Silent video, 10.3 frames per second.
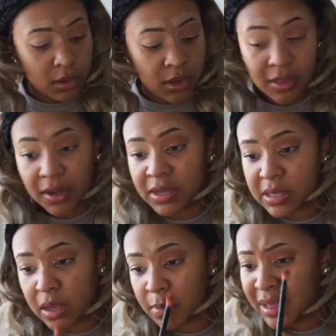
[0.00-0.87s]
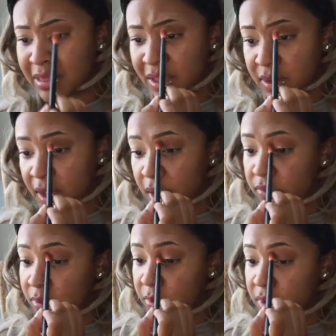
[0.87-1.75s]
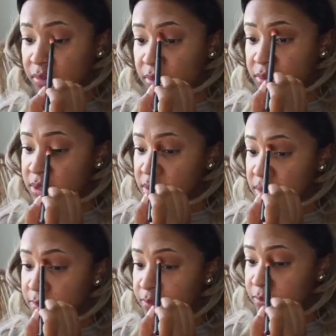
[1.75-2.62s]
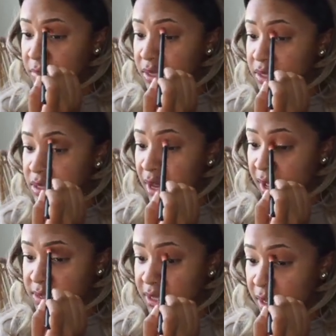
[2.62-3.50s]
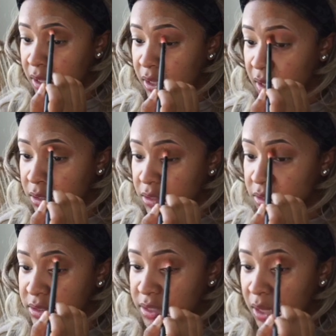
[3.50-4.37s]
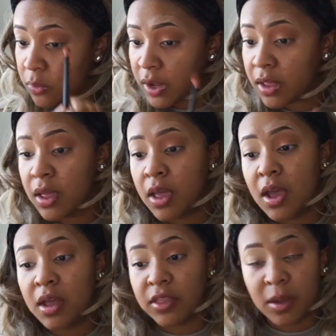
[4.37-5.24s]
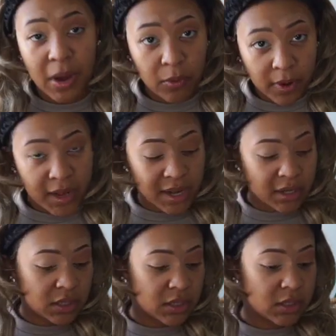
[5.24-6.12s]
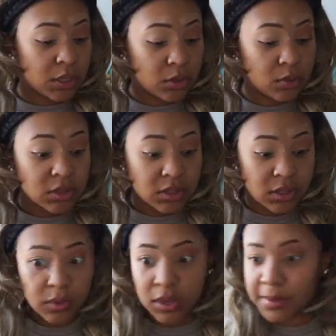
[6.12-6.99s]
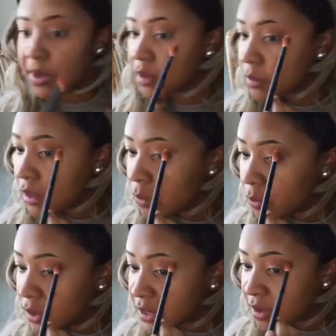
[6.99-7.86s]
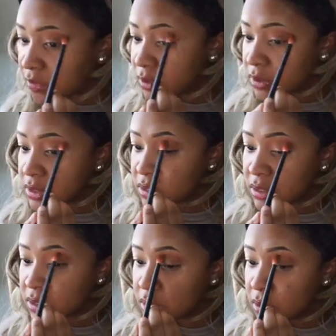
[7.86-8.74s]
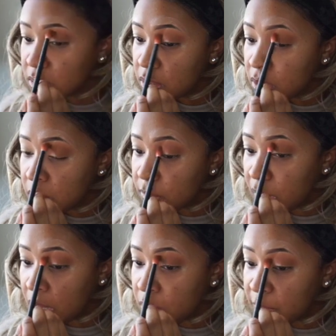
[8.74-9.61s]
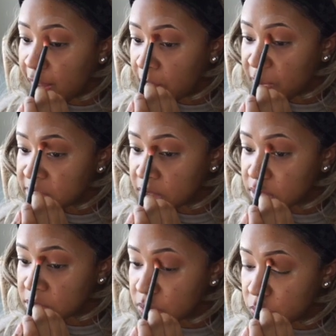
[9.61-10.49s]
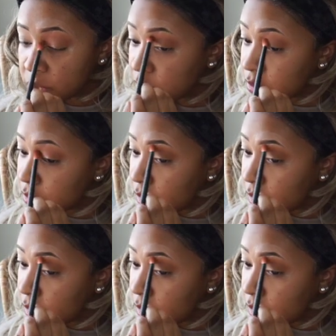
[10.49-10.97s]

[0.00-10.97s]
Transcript: And like I said, my left eye, for whatever reason, does not take color the same way that my right eye does, and you will see what I'm talking about once I fill this in. My skin is just weird.